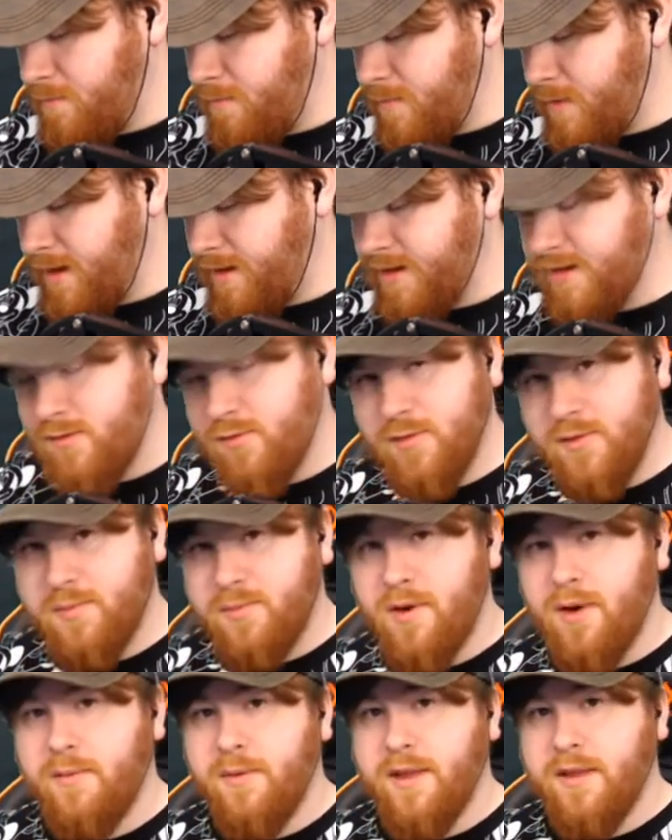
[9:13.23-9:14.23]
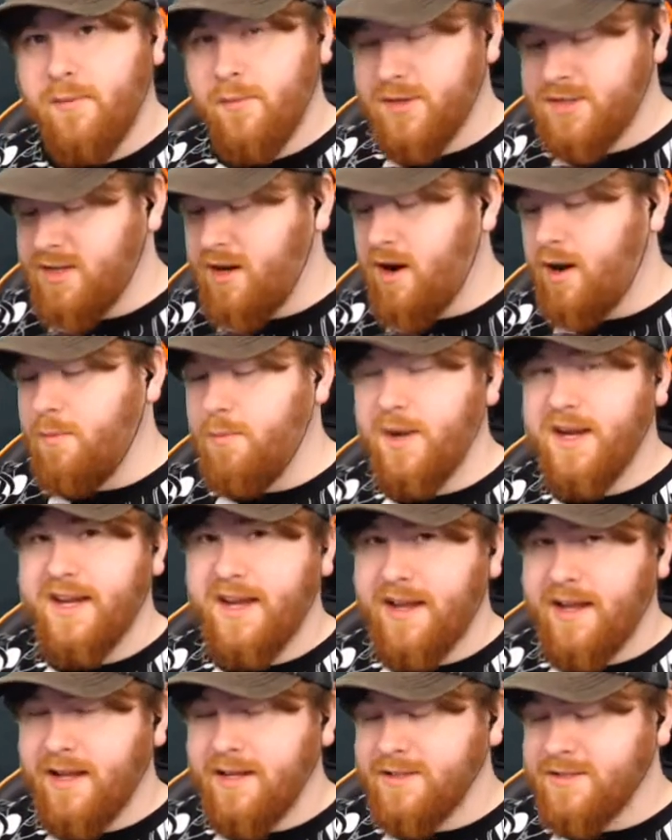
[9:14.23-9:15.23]
And this was probably the most
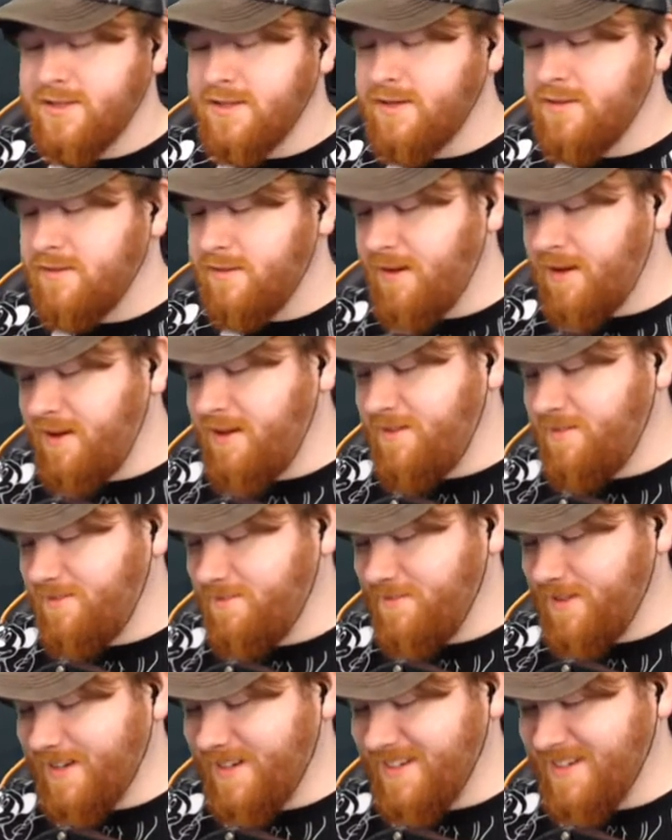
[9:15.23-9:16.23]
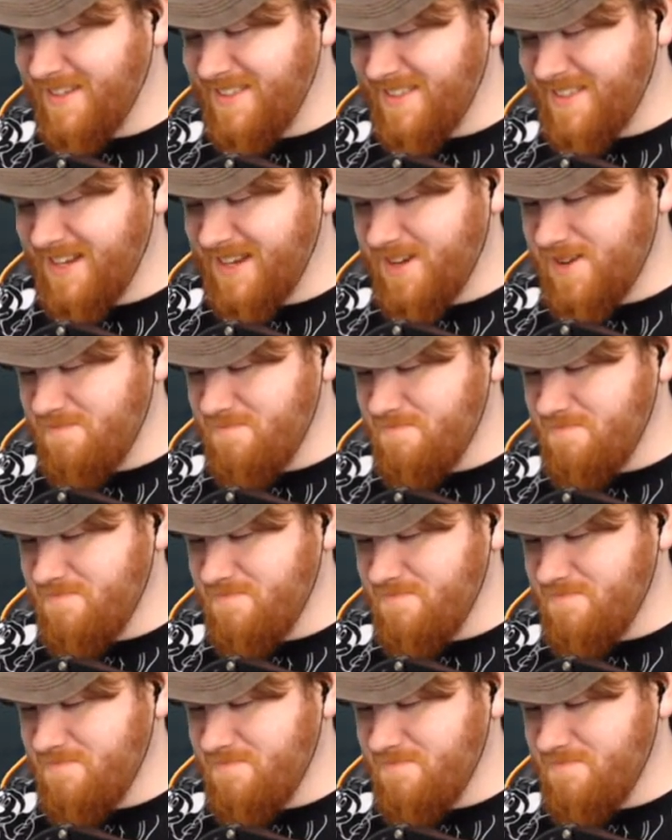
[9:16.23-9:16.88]
heartbreaking answer, because I